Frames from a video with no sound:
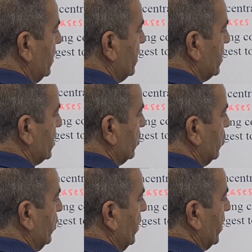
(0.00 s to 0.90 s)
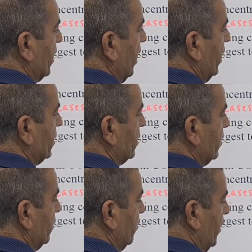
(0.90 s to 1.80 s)
square and
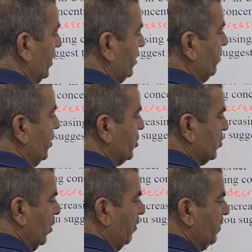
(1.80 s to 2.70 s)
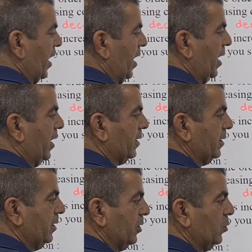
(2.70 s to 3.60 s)
multiples of R
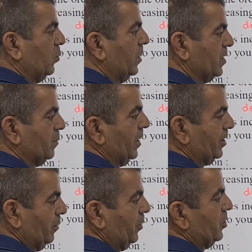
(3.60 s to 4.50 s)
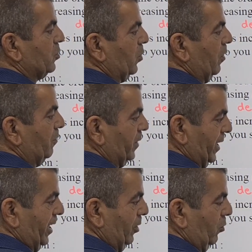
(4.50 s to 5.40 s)
equals multiples of
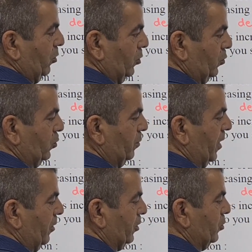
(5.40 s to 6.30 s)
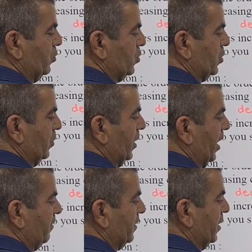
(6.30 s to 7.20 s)
NO2 power 2. So we
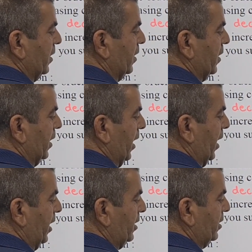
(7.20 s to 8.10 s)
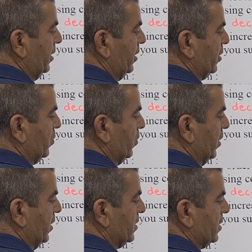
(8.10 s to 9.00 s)
have 9
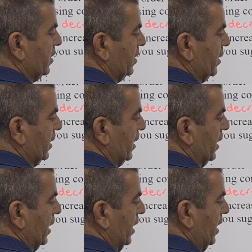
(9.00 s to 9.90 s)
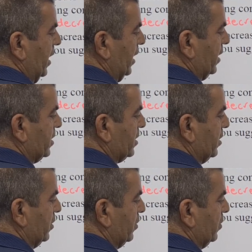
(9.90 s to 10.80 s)
equals
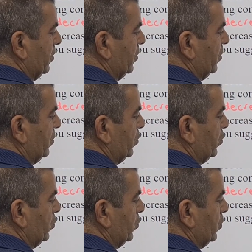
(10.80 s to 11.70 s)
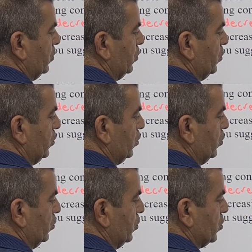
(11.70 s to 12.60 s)
x to
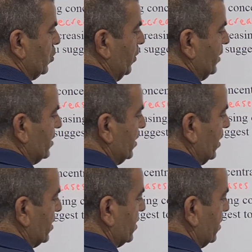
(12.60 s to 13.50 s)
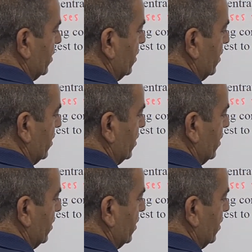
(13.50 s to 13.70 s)
2. So what is x?